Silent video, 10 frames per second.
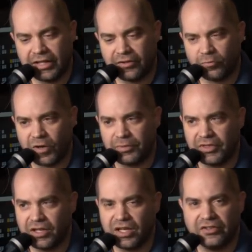now the rep
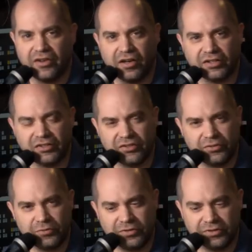that I talked
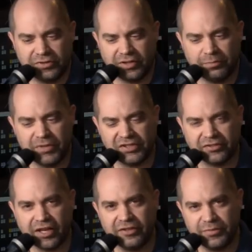to
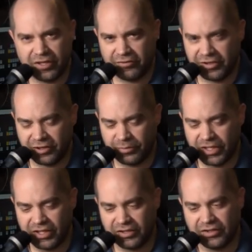misled me a little
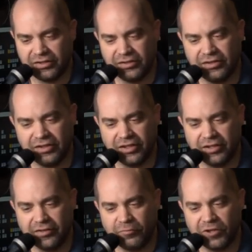bit.
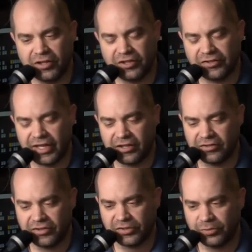Uh, one of the things they had
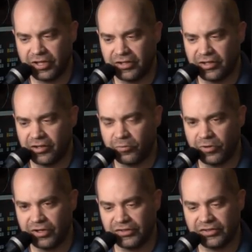on display there
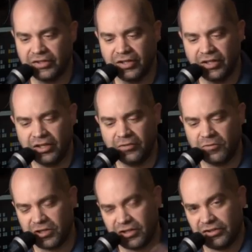was
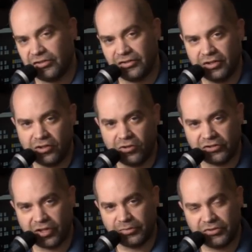one of these
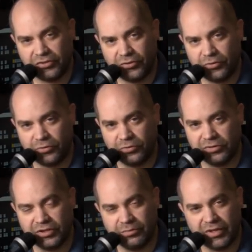hooked up
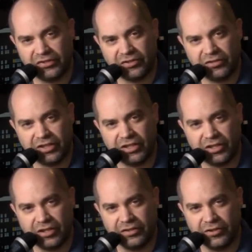to
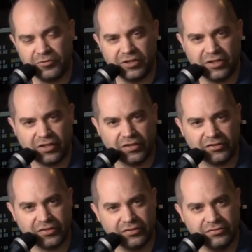basically a unit that
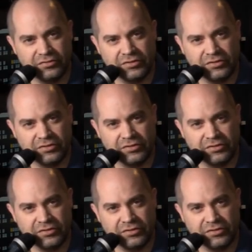does